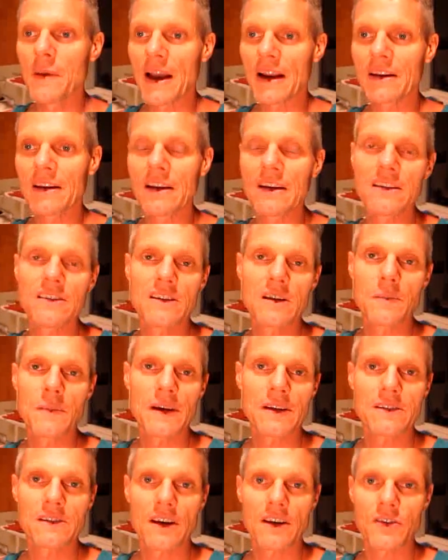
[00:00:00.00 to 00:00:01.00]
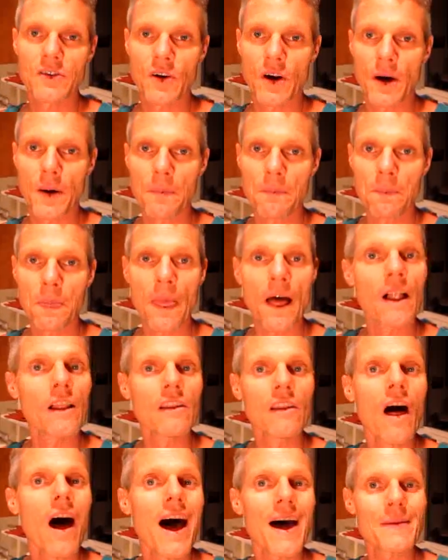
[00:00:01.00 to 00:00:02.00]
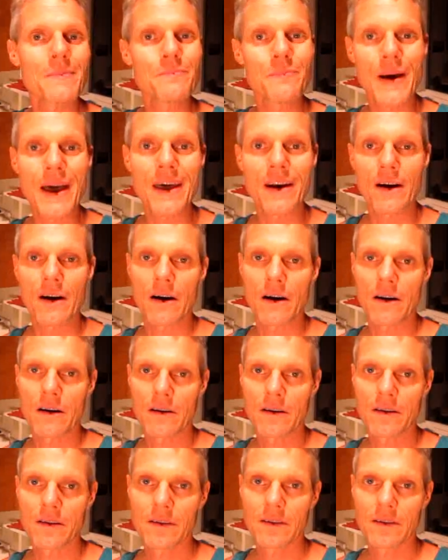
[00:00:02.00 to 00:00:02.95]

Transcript: magnesium, etc., a lot better.